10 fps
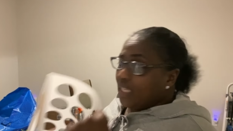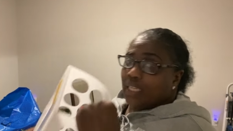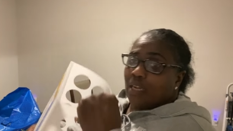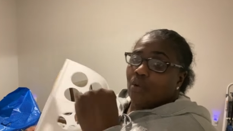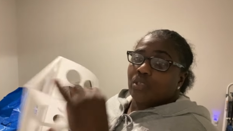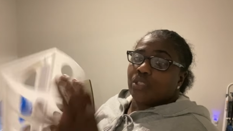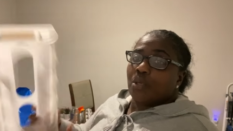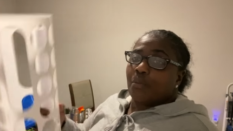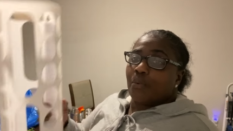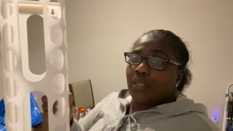and i also
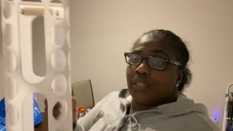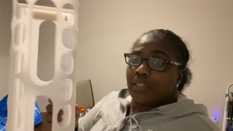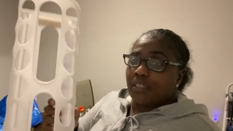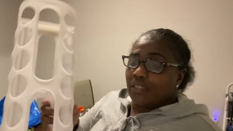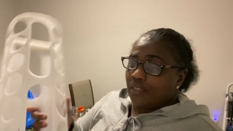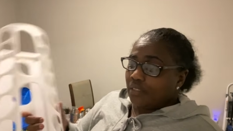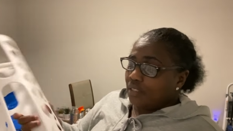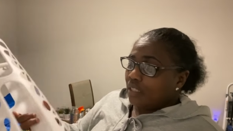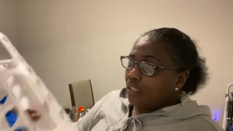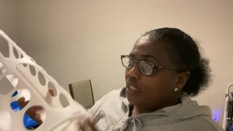bought this
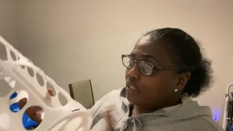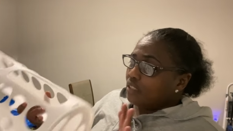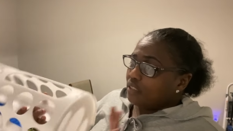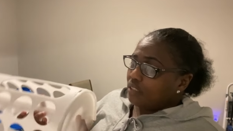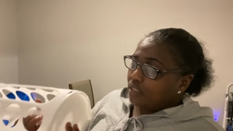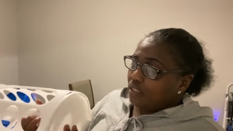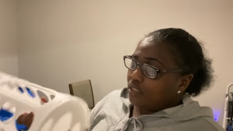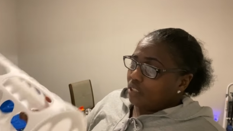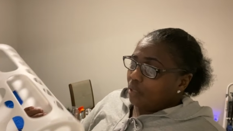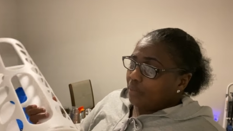this is just
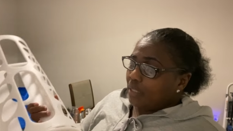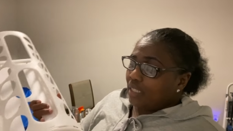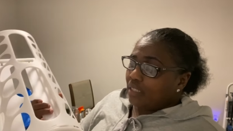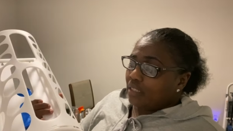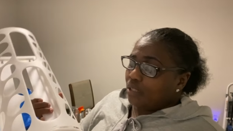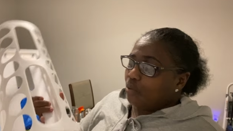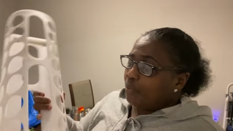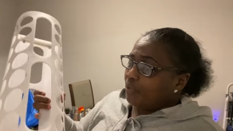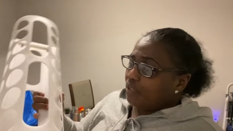something i you put